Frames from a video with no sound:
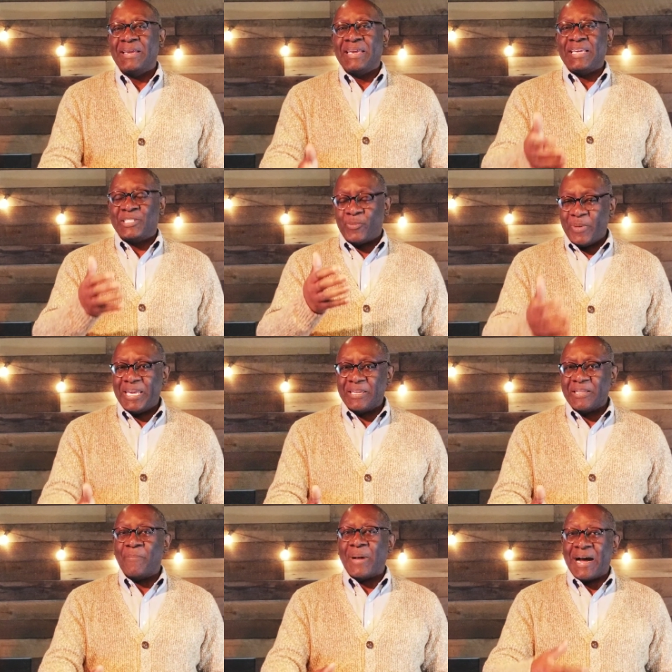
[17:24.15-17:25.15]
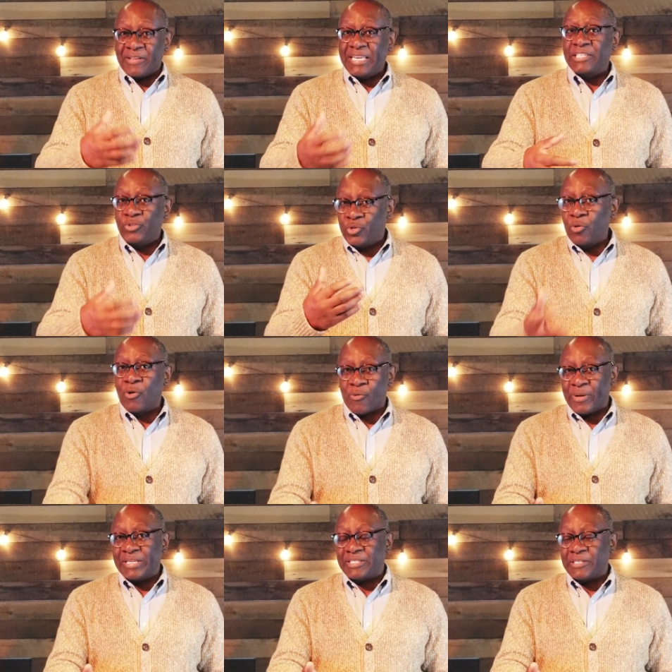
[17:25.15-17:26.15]
He's speaking about
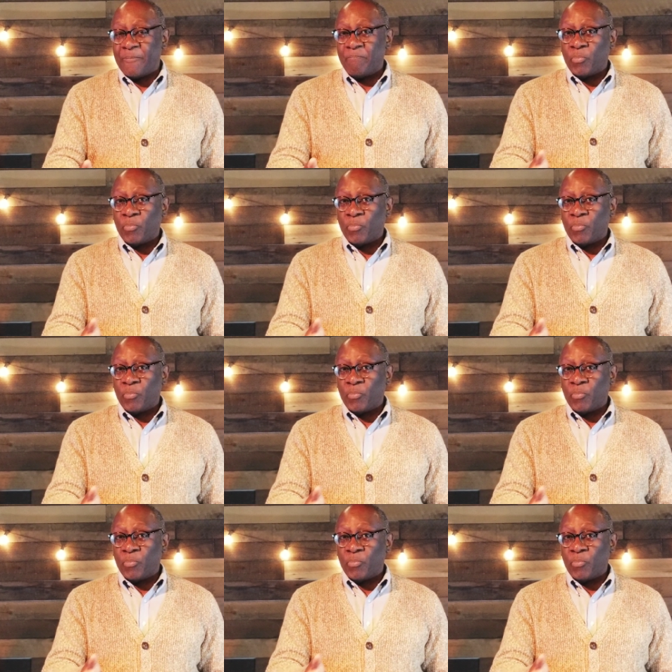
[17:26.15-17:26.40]
endurance.